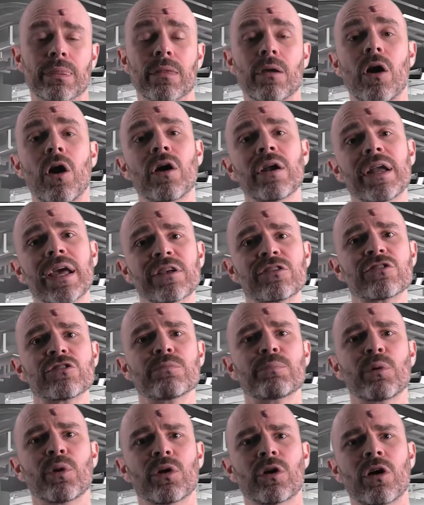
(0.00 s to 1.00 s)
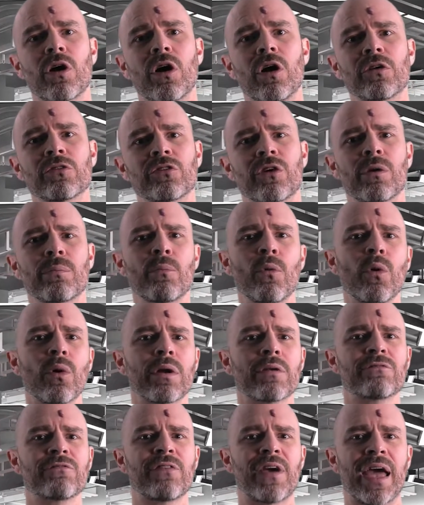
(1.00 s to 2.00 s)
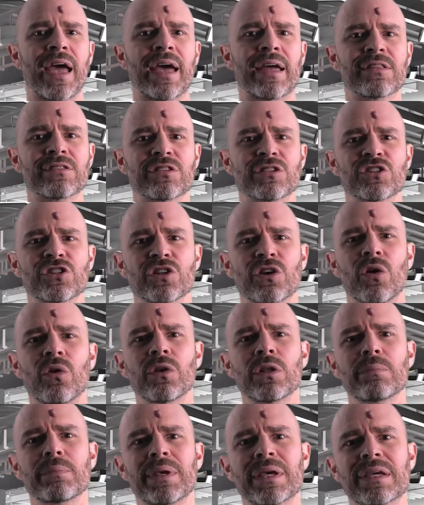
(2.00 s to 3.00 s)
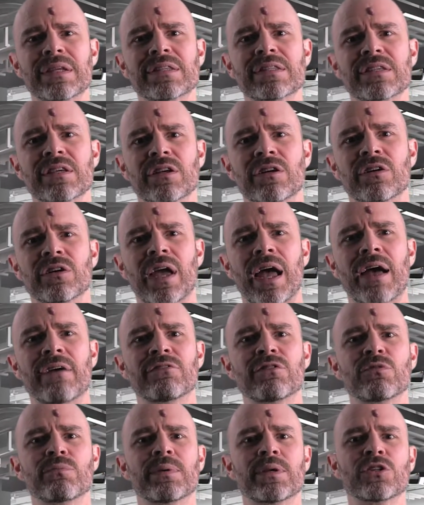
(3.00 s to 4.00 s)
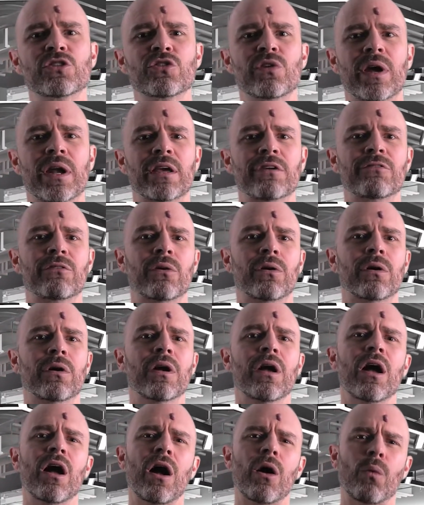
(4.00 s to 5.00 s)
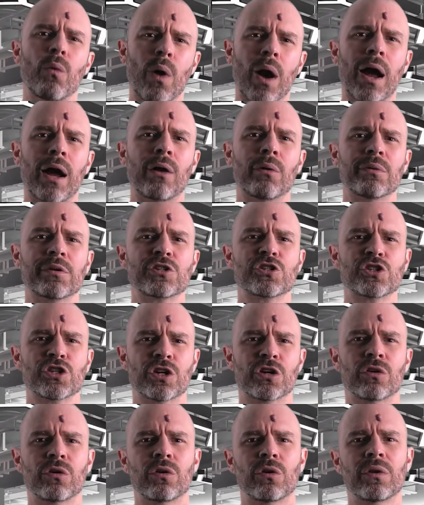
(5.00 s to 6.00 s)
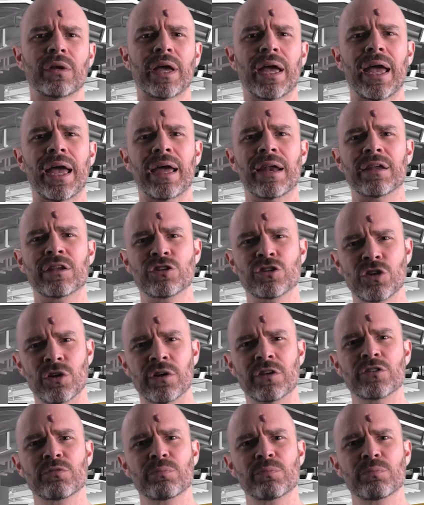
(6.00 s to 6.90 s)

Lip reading: Our next 2 protocols are more advanced and should only be considered after you've been training for a while with general and endurance